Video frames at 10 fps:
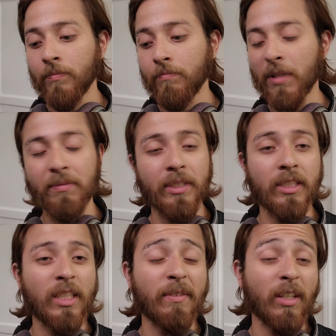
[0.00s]
Maybe
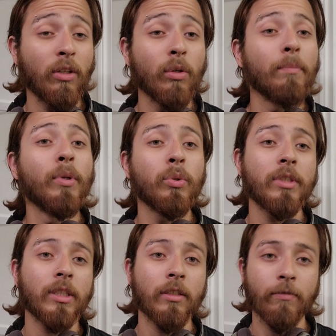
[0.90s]
give it a little
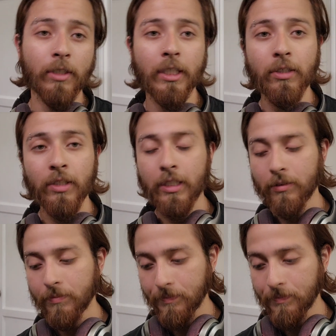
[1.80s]
boost for healing.